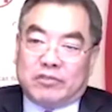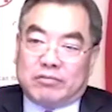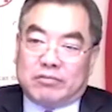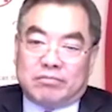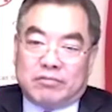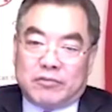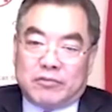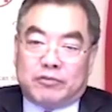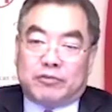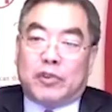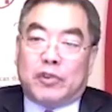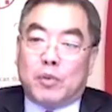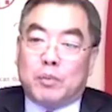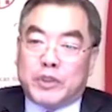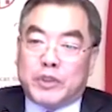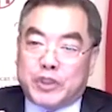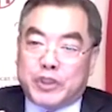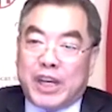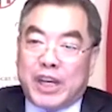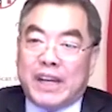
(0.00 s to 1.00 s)

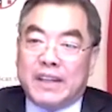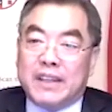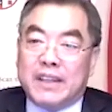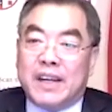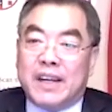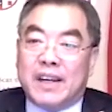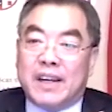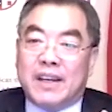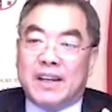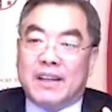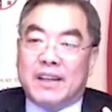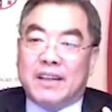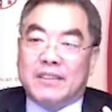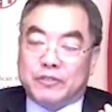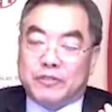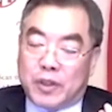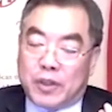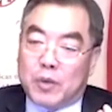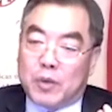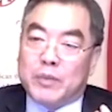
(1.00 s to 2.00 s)
from China,
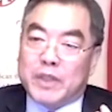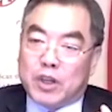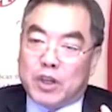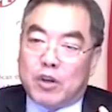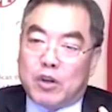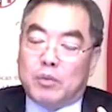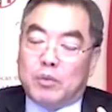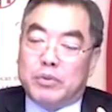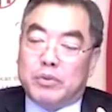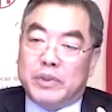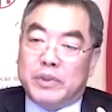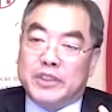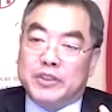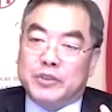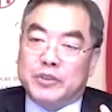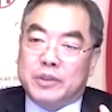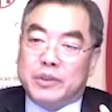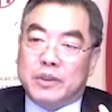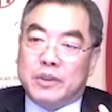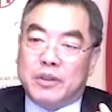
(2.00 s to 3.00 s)
from the
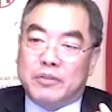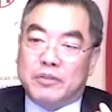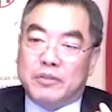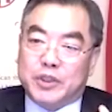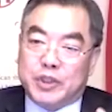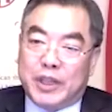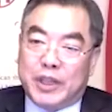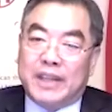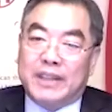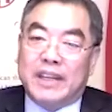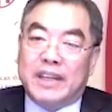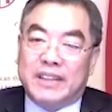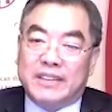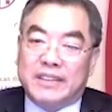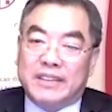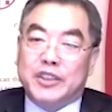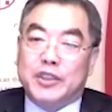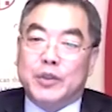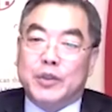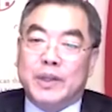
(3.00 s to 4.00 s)
cooperation of China and
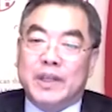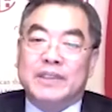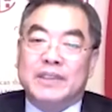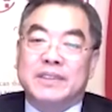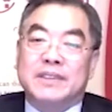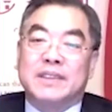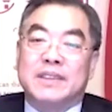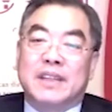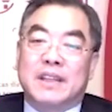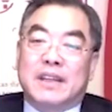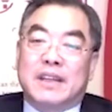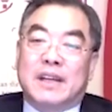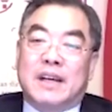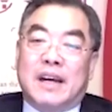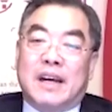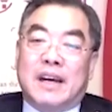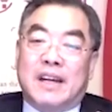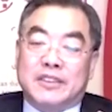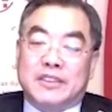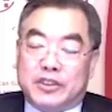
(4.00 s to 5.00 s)
the US
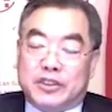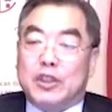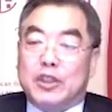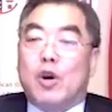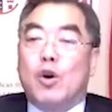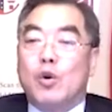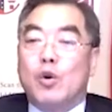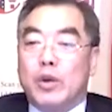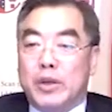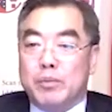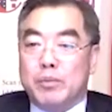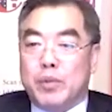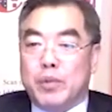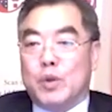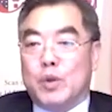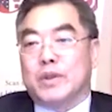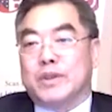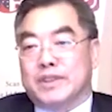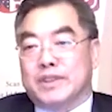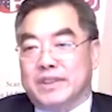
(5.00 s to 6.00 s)
are so
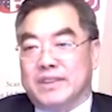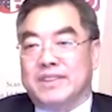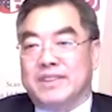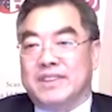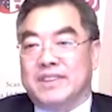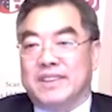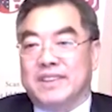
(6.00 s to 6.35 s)
important.